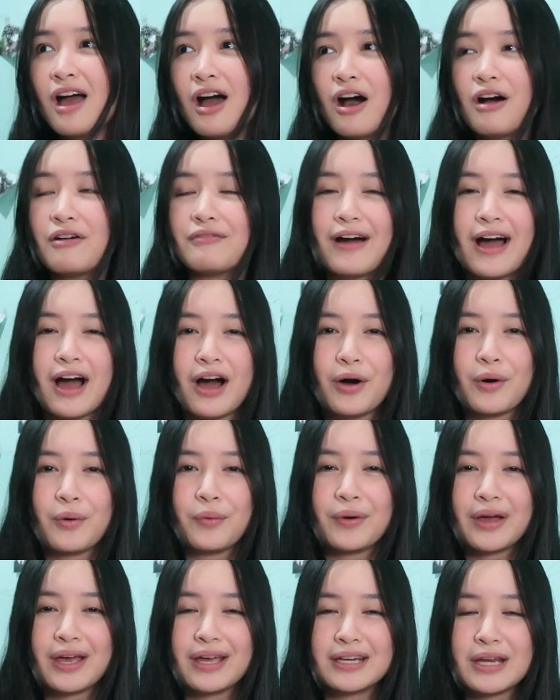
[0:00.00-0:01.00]
of
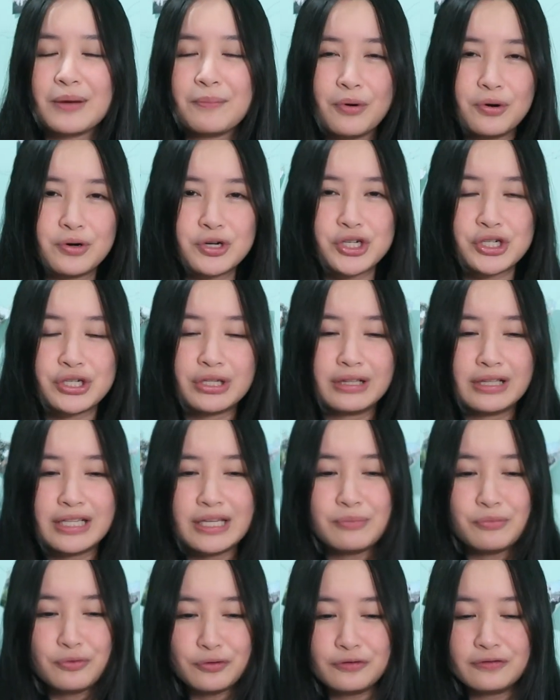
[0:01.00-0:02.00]
how it
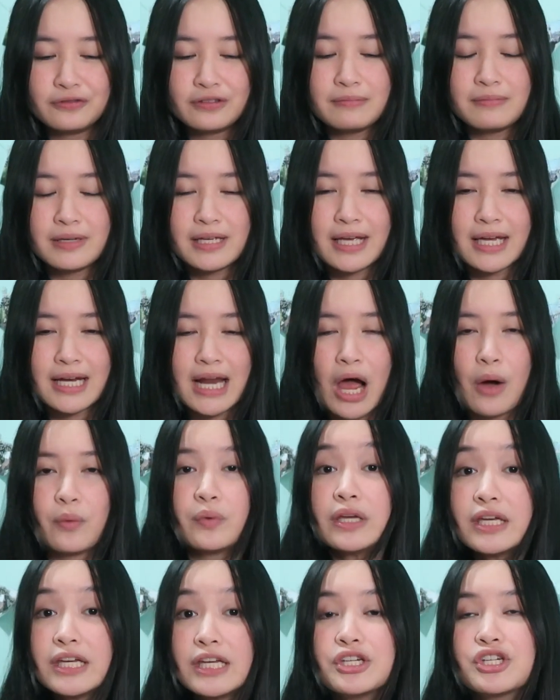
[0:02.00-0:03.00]
emotionally moved me and how
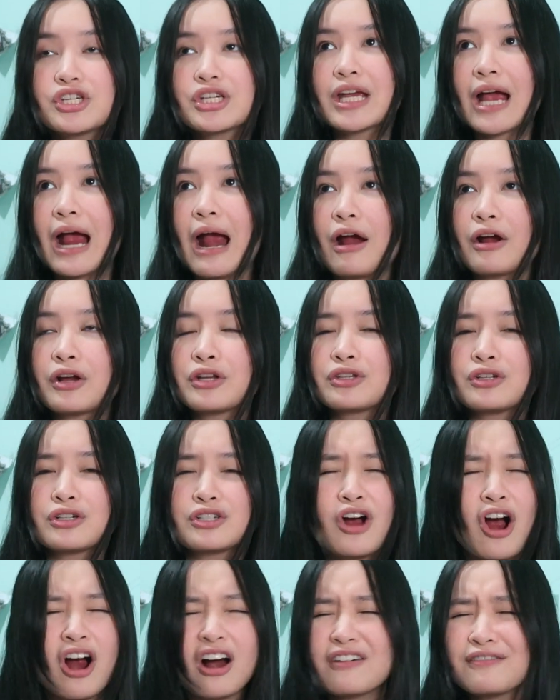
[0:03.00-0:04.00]
each character
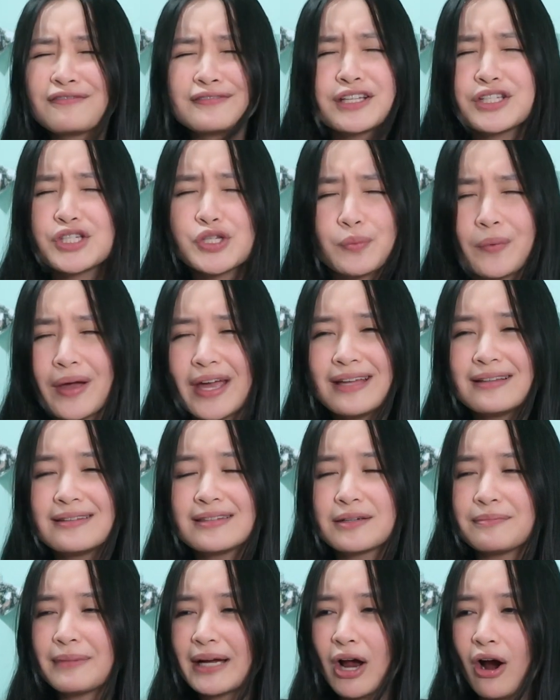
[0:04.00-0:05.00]
carved its way
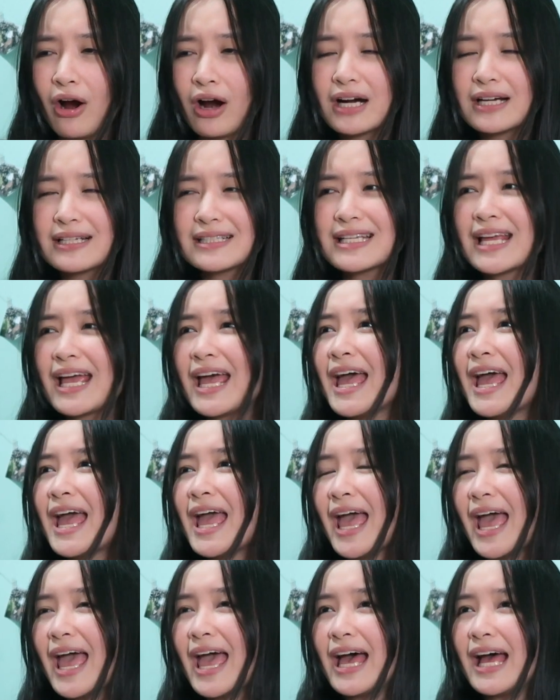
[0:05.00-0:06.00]
into my heart,
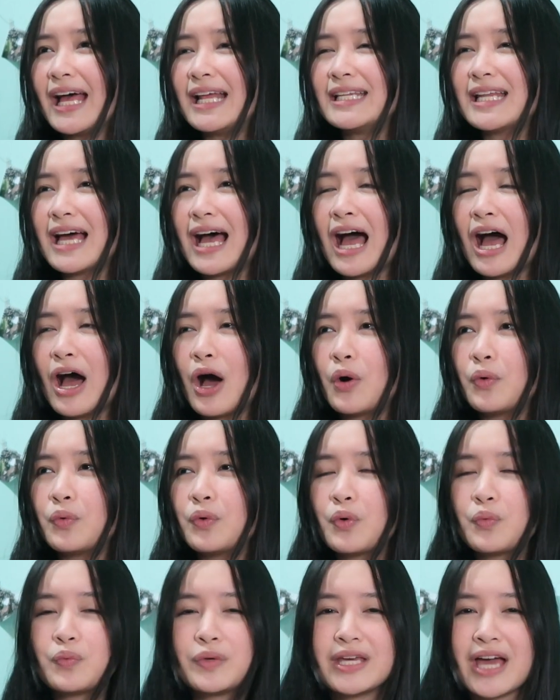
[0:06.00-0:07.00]
and how
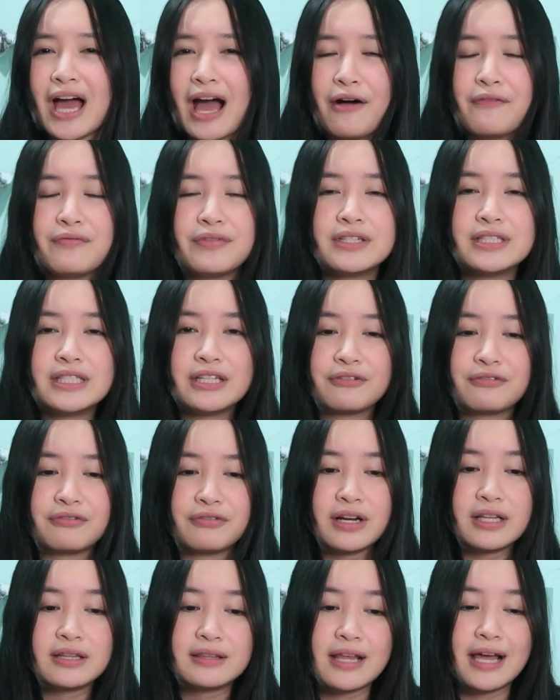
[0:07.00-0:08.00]
we have the
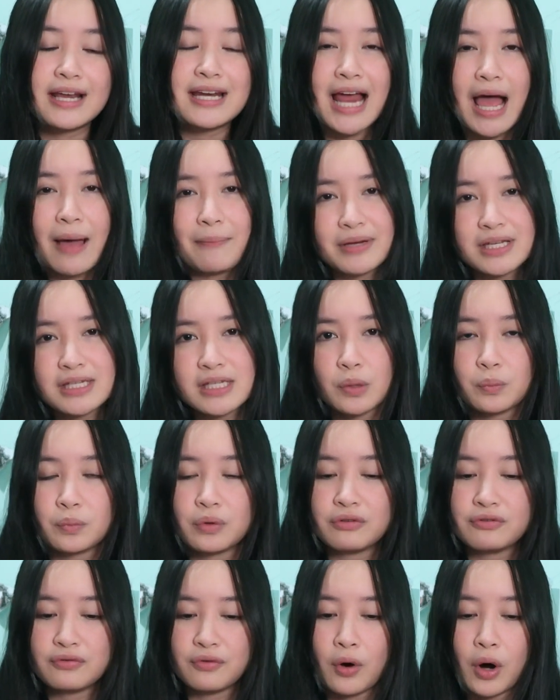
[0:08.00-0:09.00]
different dynamics that
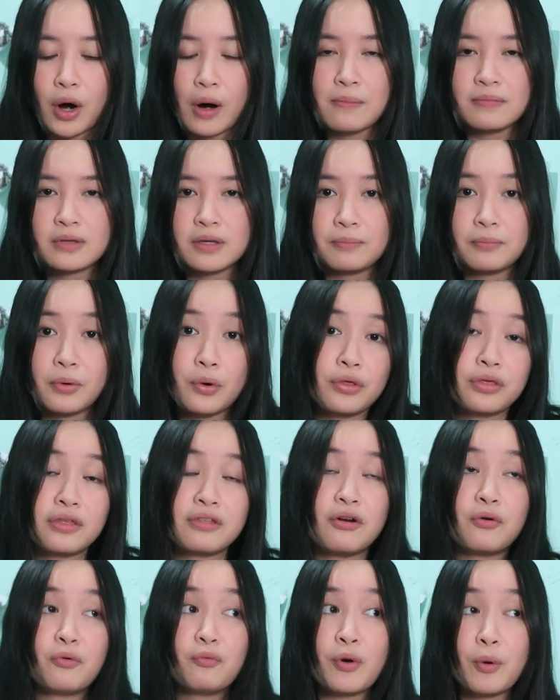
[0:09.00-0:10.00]
were formed, both
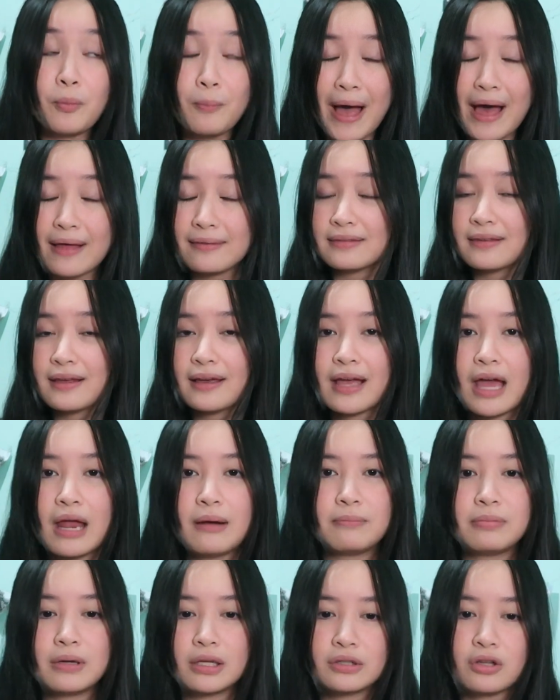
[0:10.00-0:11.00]
romantic
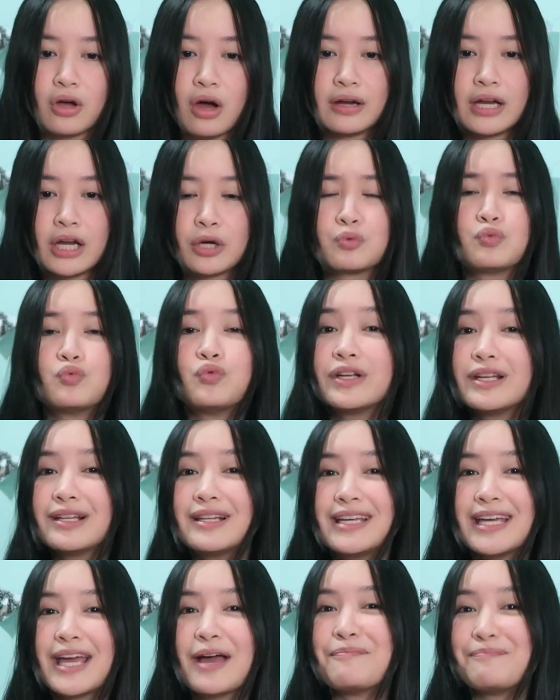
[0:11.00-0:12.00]
and platonic,
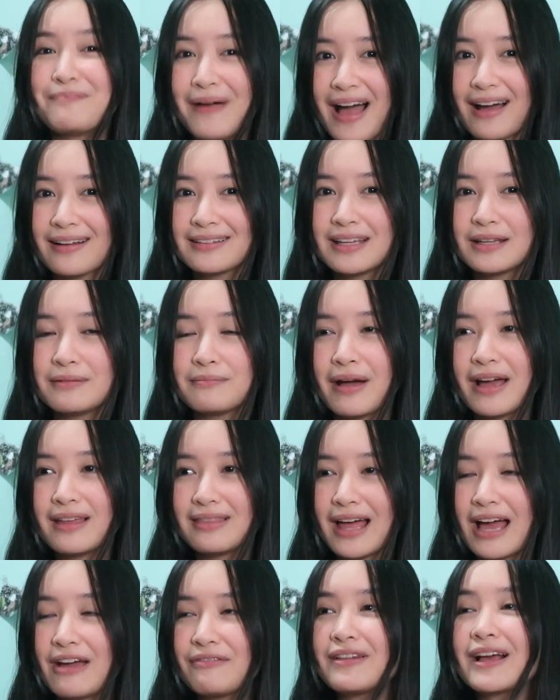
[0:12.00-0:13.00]
really impacted my
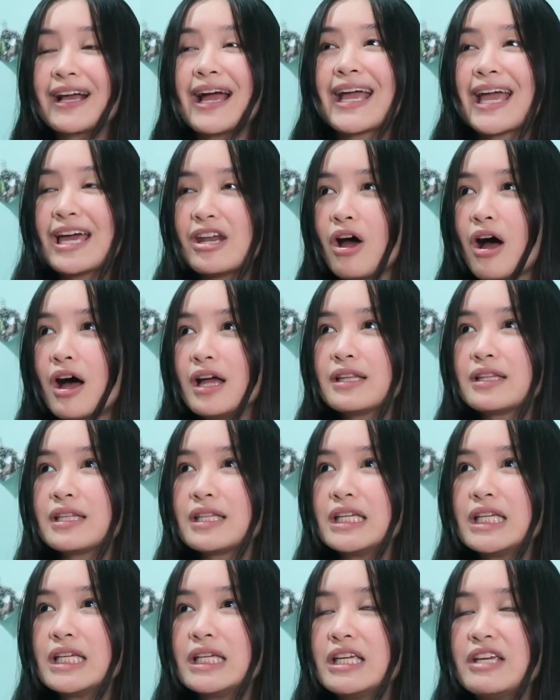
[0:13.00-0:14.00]
life. Like, I cannot
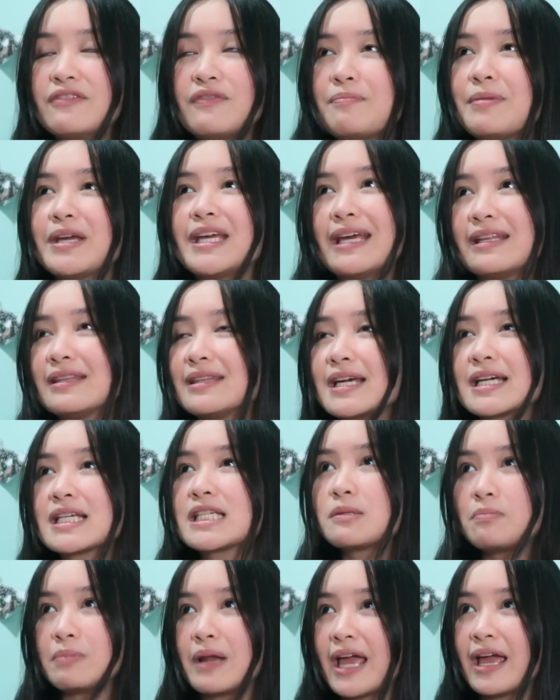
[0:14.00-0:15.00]
even begin to
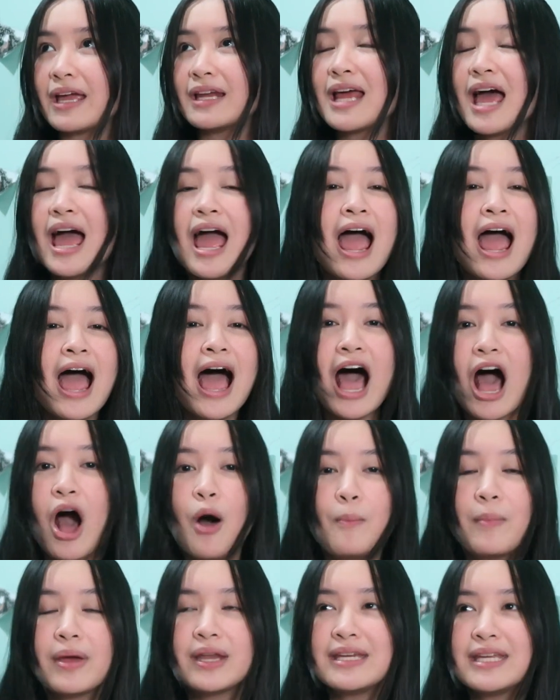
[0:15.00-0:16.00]
explain how
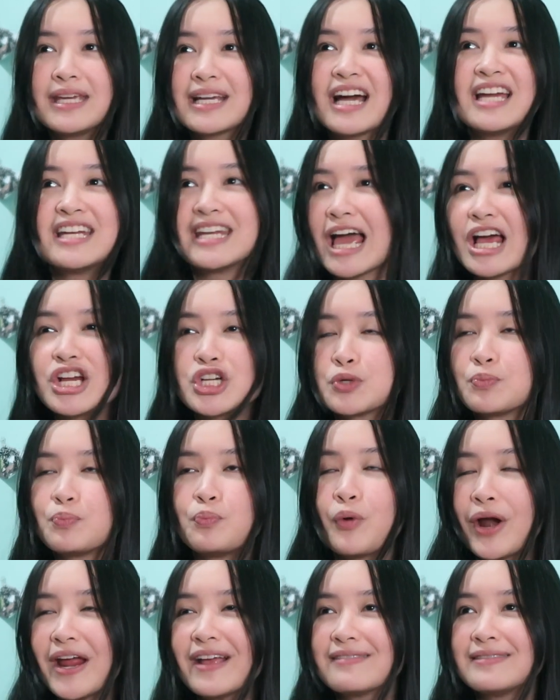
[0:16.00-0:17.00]
many Kanej
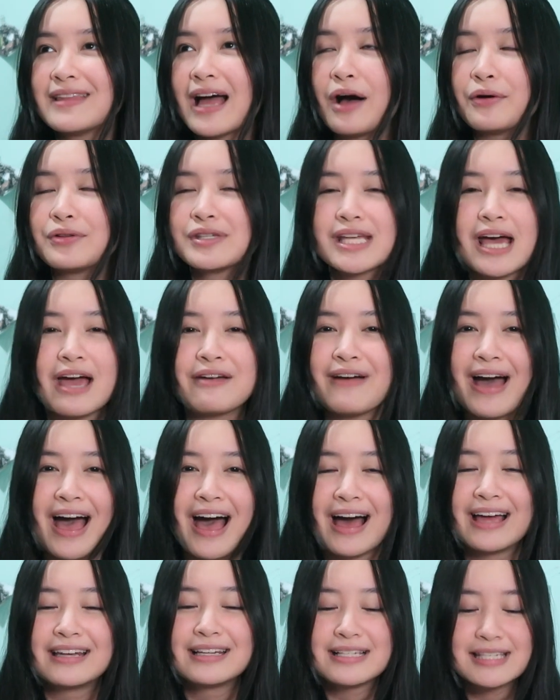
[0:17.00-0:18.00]
breakdowns I've
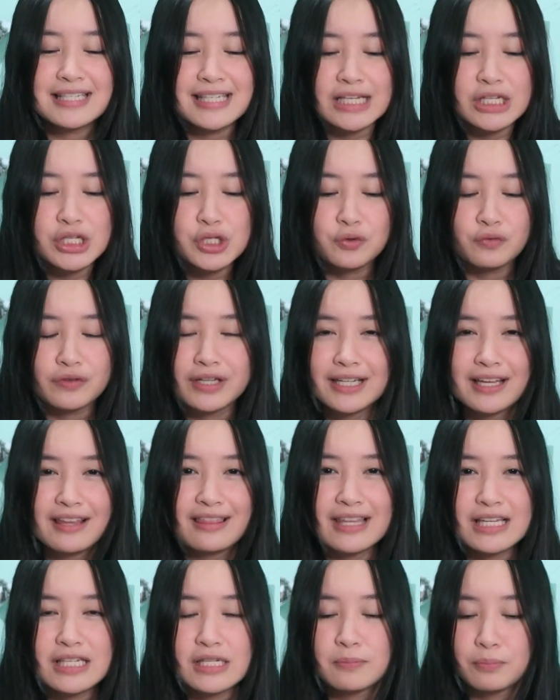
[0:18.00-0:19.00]
had since reading
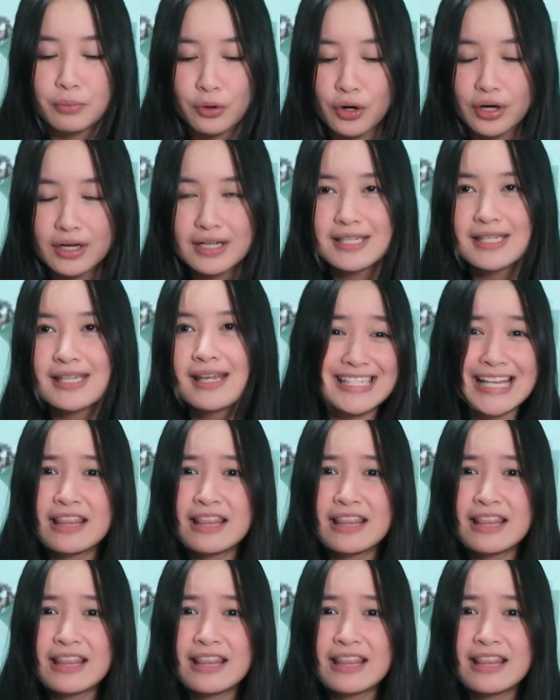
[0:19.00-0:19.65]
these books.